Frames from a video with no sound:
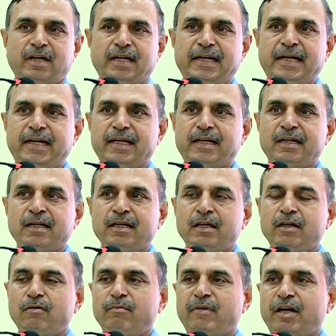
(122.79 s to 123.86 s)
Indian
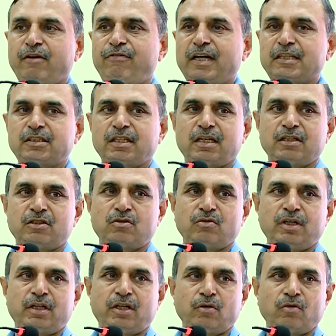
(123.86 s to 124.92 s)
manufacturers to
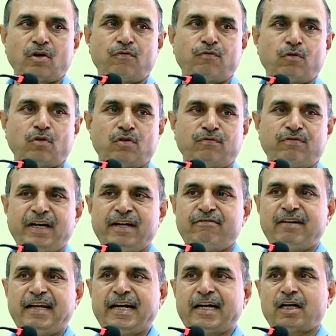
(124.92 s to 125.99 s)
the tune of 4 to 5
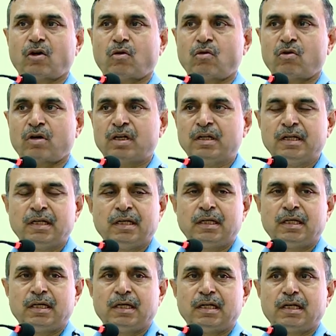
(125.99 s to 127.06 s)
lakh crore
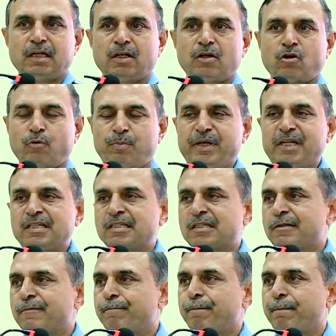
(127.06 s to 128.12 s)
rupees
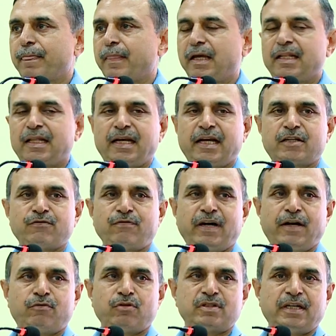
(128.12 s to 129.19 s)
in the next
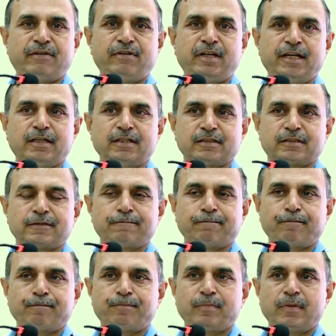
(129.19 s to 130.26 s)
5 to 7 years.
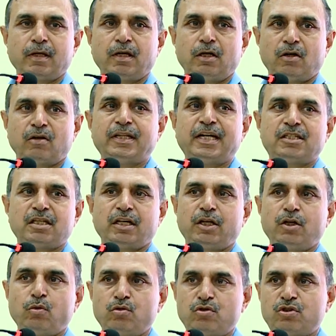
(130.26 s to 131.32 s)
Now that's a
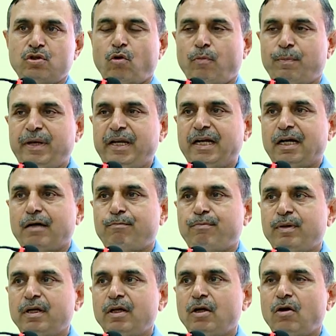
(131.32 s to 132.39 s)
huge opening
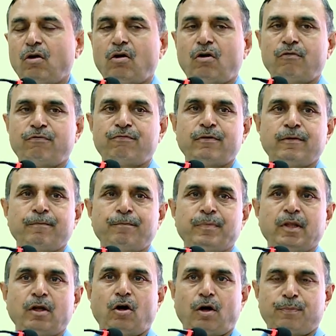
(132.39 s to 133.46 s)
up of
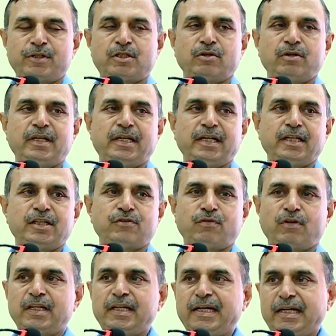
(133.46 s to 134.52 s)
opportunities
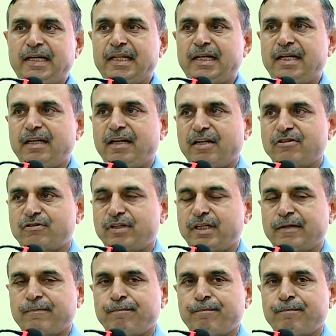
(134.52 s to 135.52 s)
for the Indian industry.